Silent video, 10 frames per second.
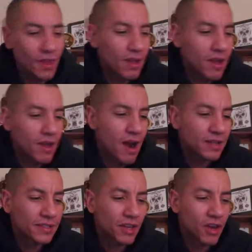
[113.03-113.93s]
All
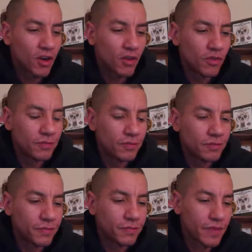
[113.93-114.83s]
right, so
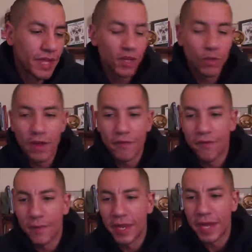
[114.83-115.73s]
then you went
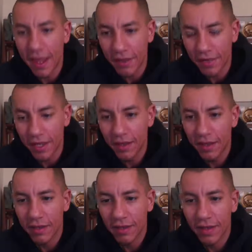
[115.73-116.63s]
from the
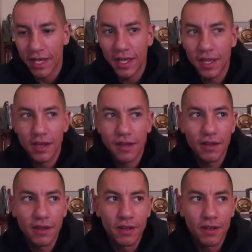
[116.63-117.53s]
Navy and
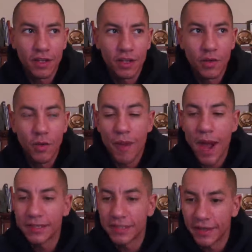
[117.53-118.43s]
you were
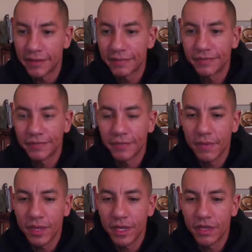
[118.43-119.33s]
boxing,
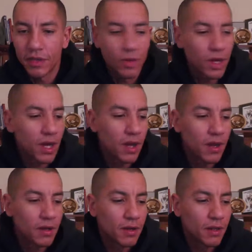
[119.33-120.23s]
and you
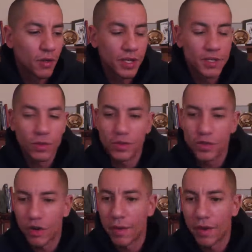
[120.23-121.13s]
went to a
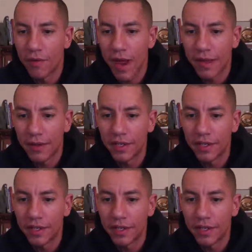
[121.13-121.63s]
tournament, right?